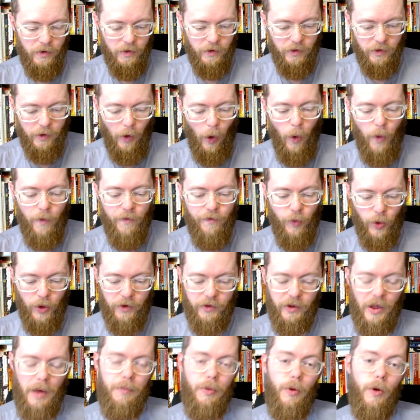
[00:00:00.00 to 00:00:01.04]
So, for
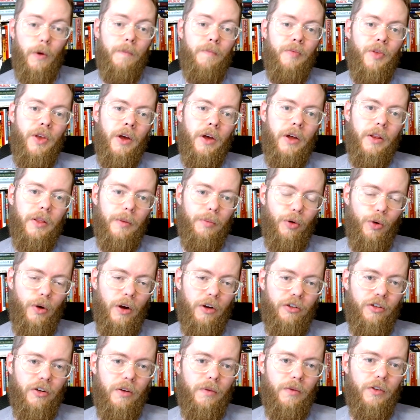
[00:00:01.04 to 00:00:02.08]
example, the
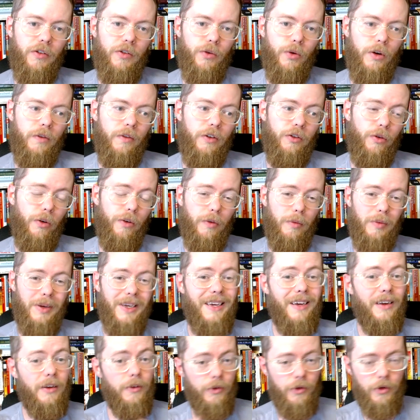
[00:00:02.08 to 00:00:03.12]
progression of the story of Israel from
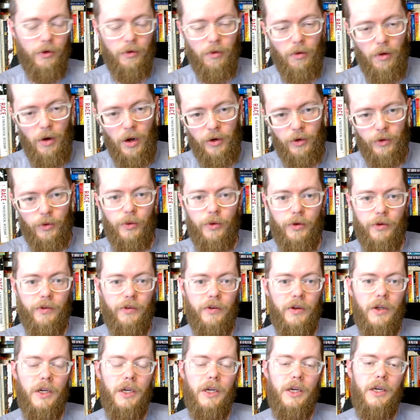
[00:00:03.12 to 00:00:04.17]
Kings to Chronicles.
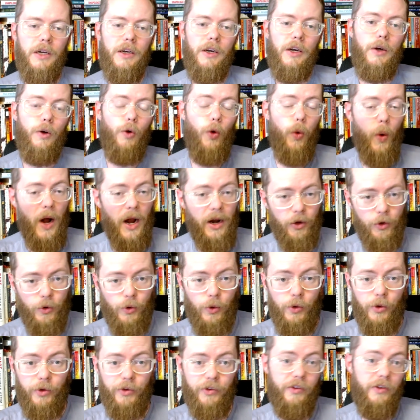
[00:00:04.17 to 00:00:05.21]

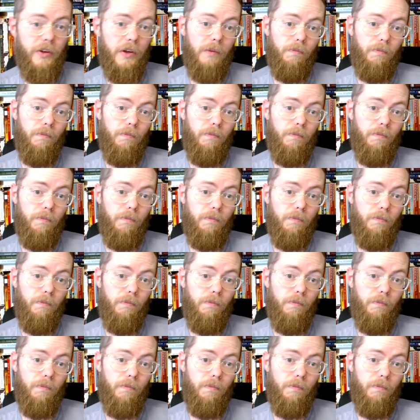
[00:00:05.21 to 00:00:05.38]
Chronicles